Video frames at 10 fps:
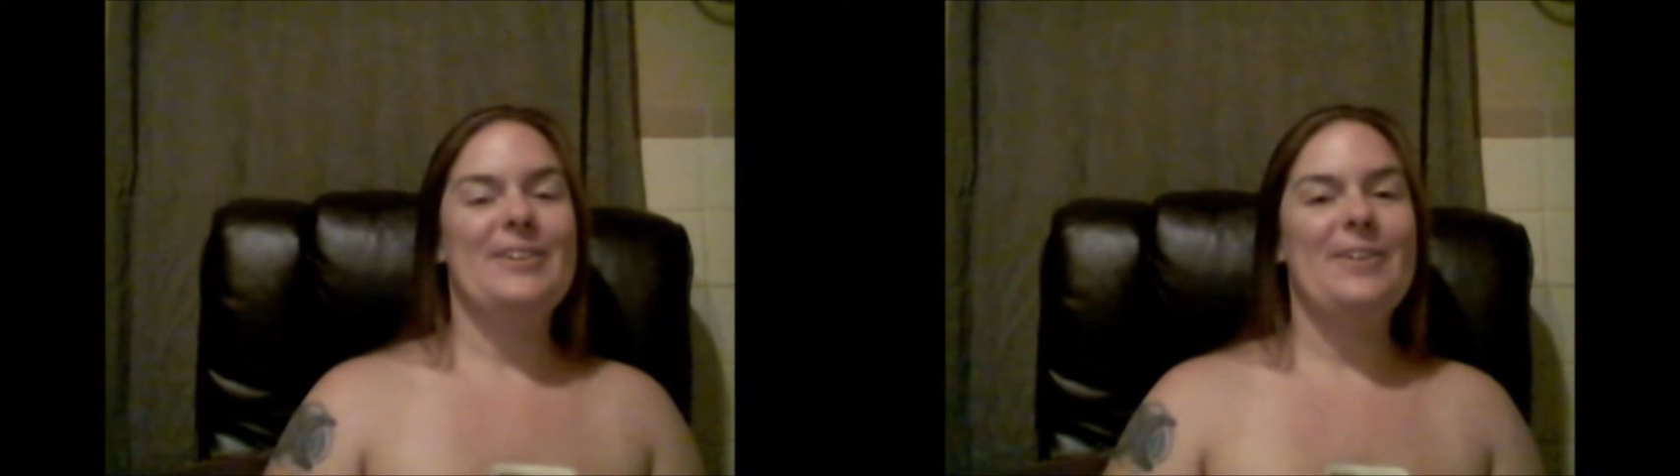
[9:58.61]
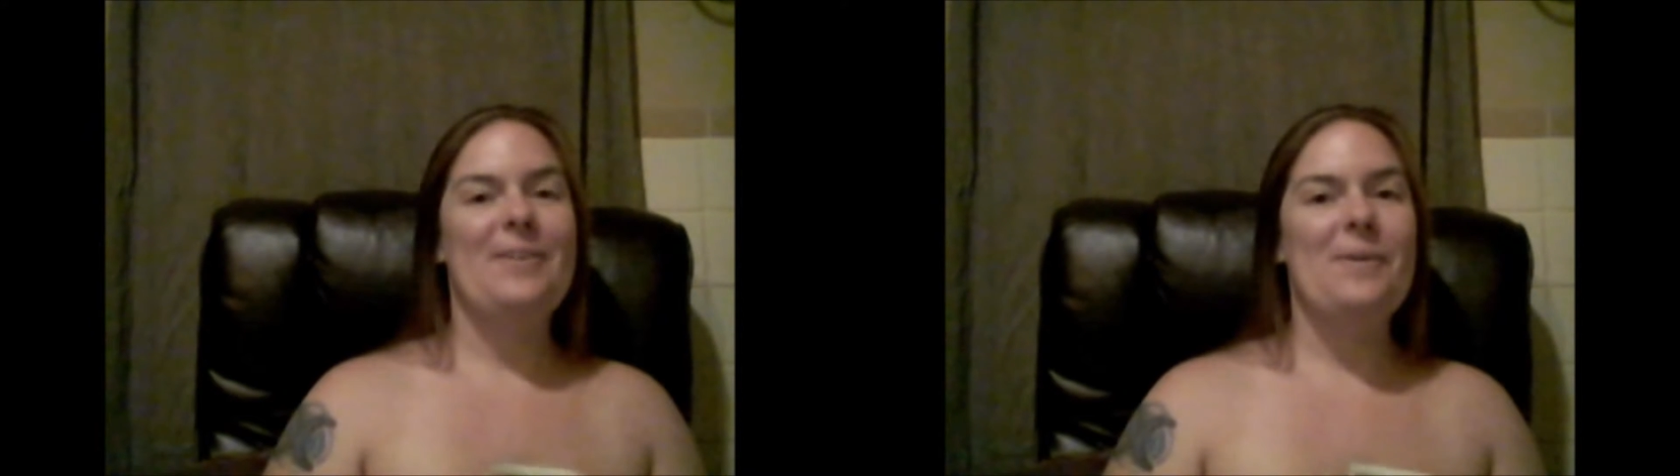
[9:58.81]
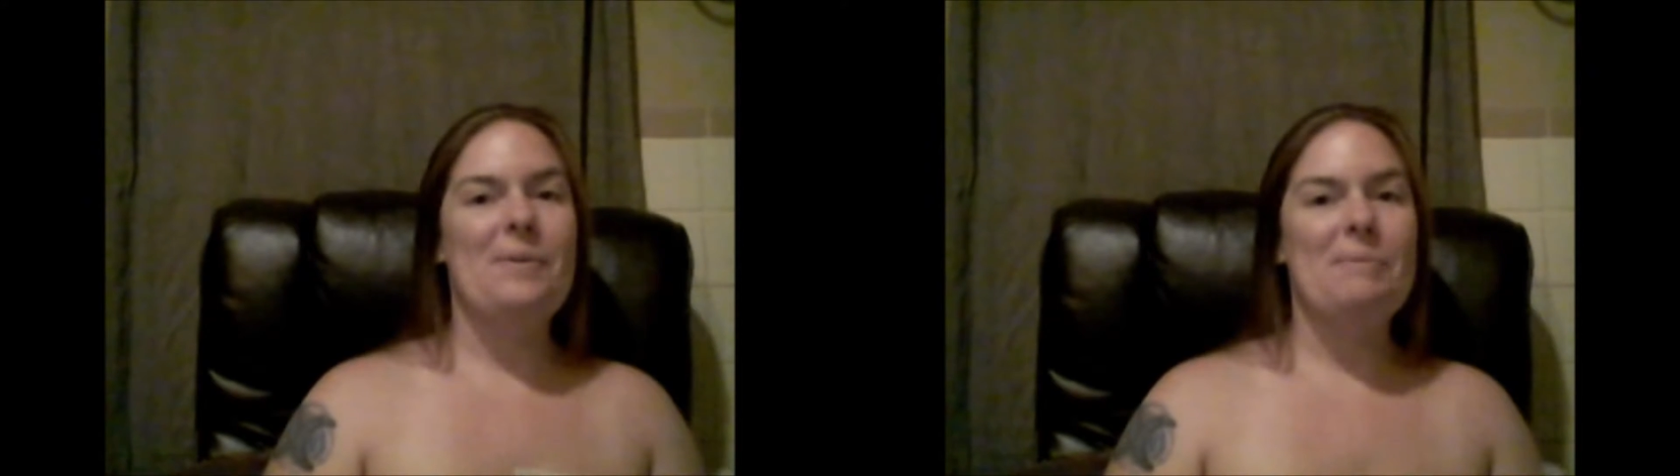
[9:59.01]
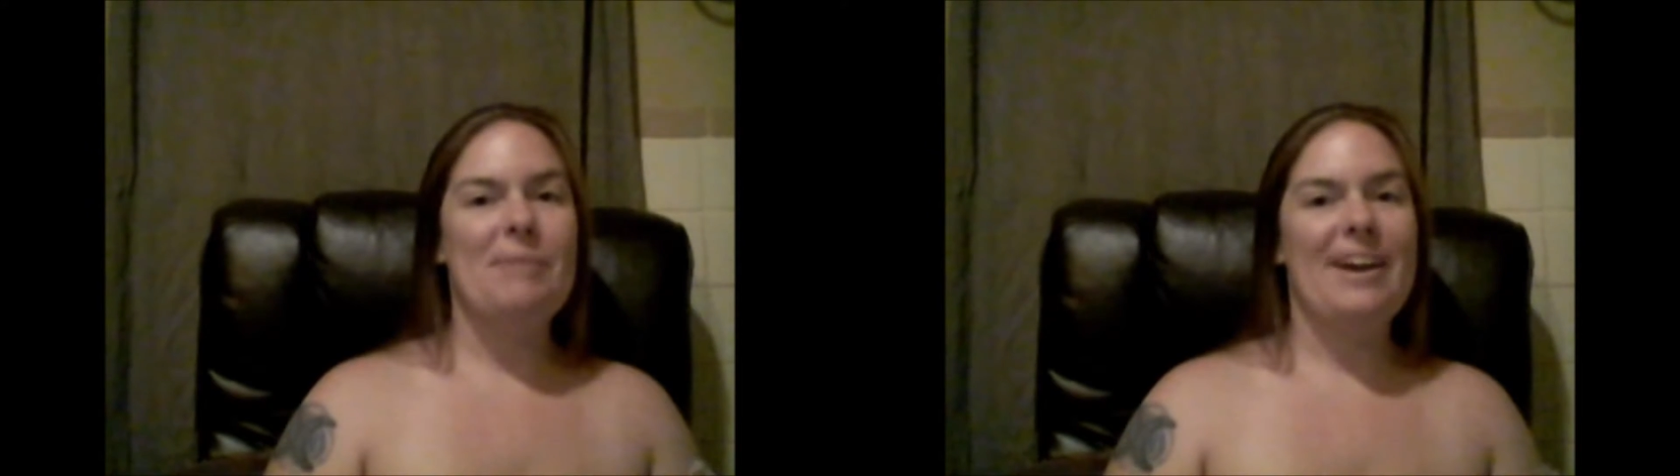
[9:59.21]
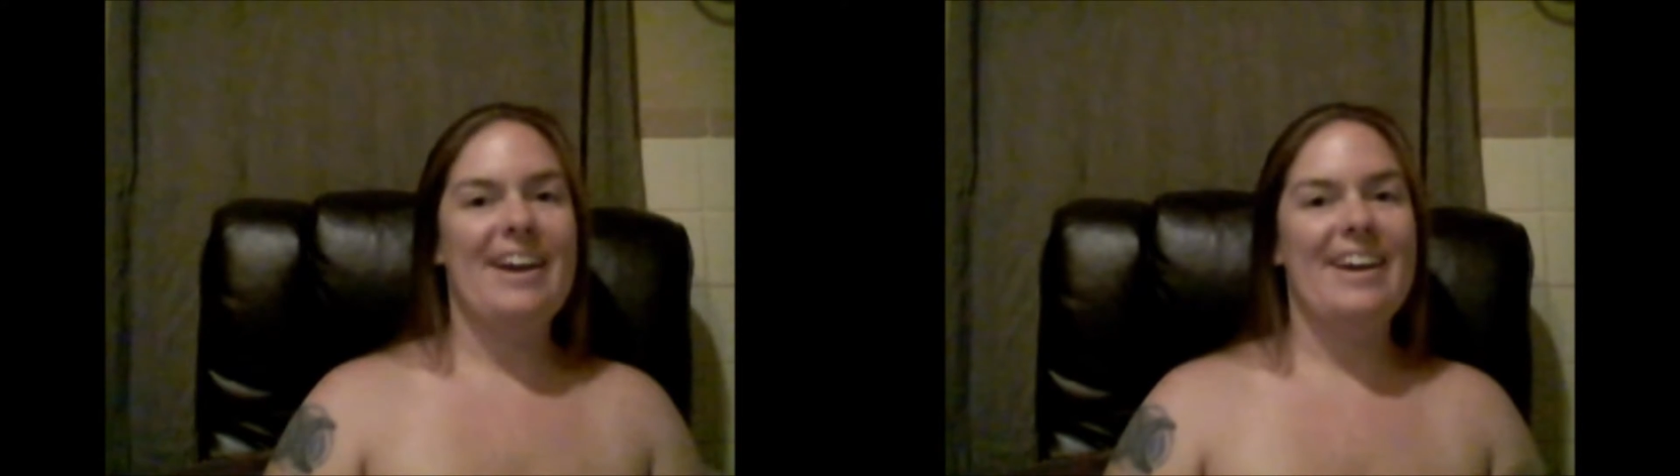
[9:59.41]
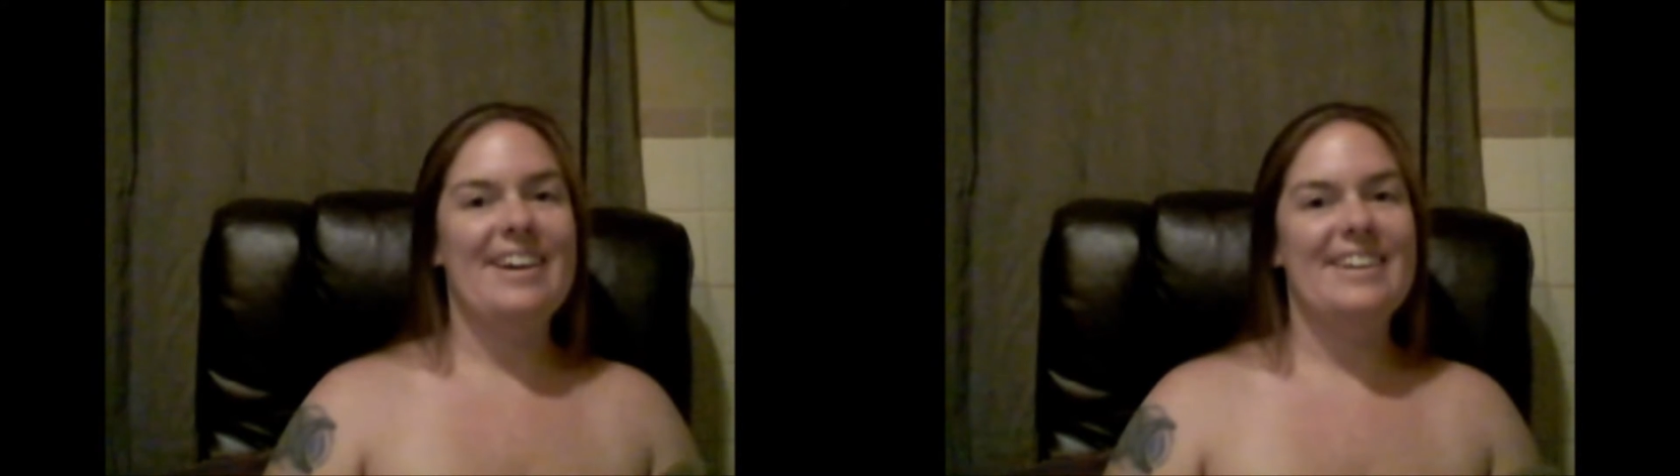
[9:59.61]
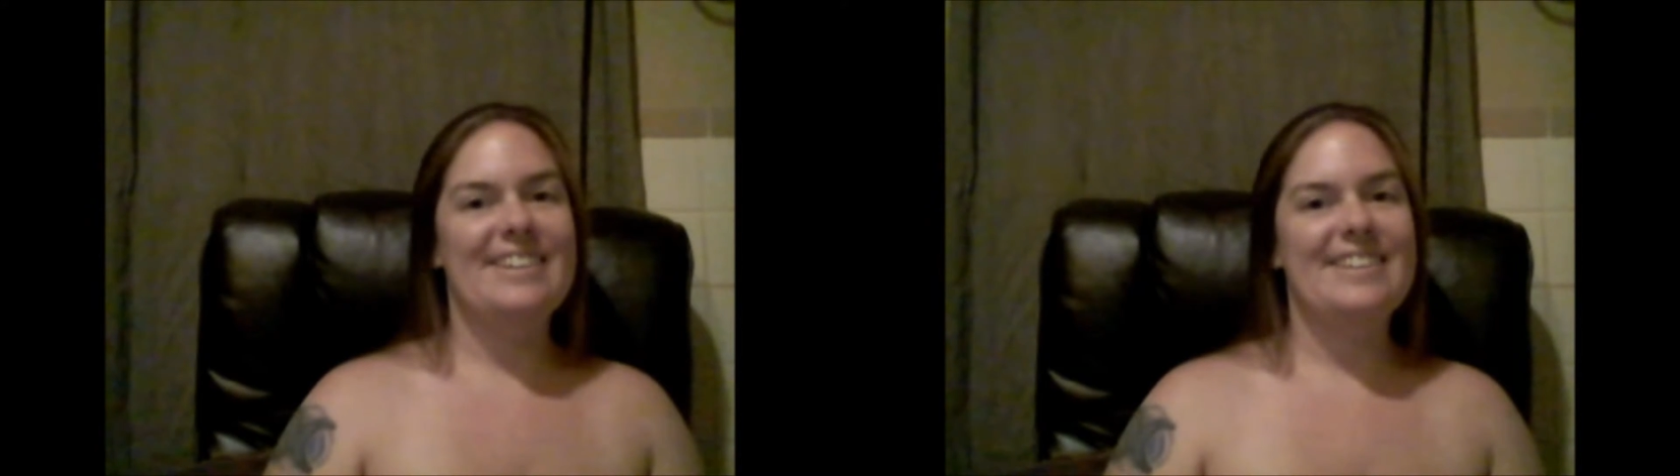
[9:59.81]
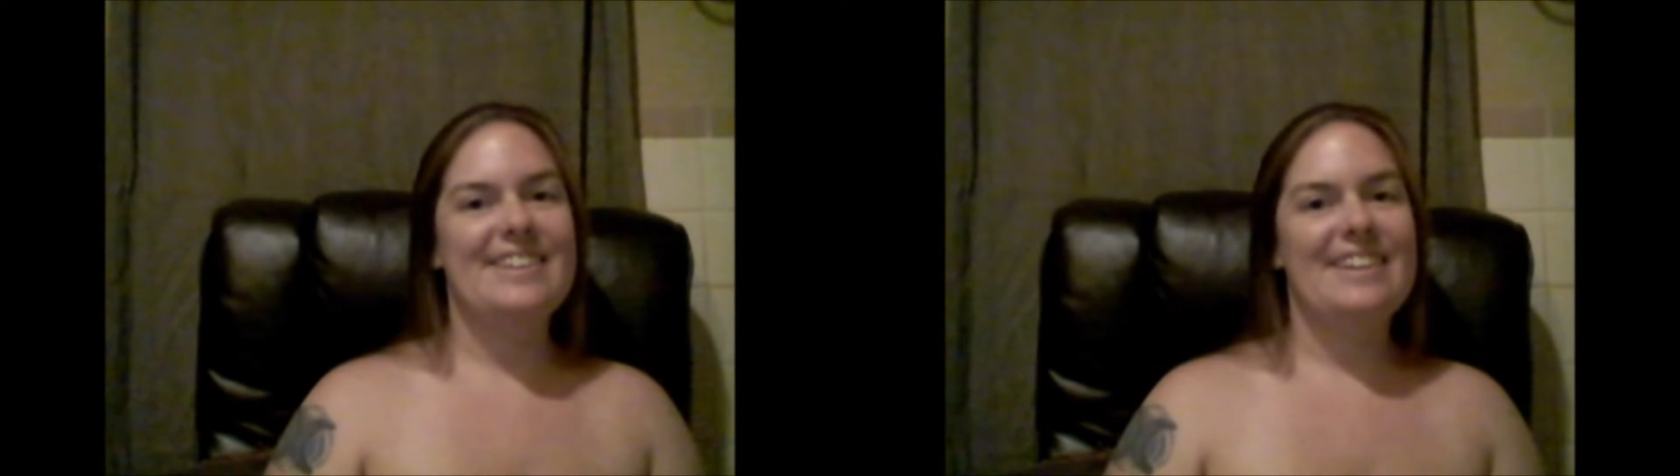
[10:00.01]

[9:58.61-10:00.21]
at our home, and